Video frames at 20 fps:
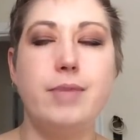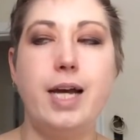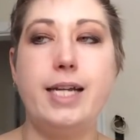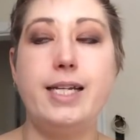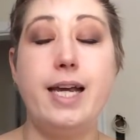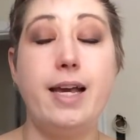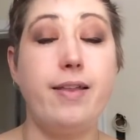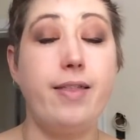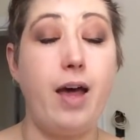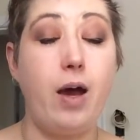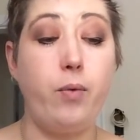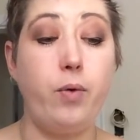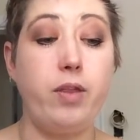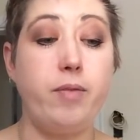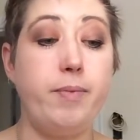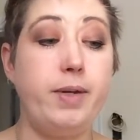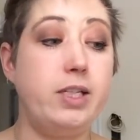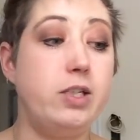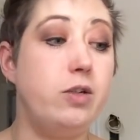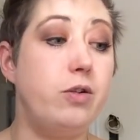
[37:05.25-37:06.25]
I take that
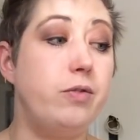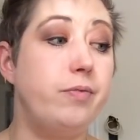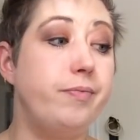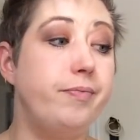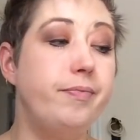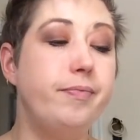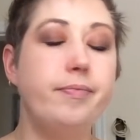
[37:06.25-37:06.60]
with me too.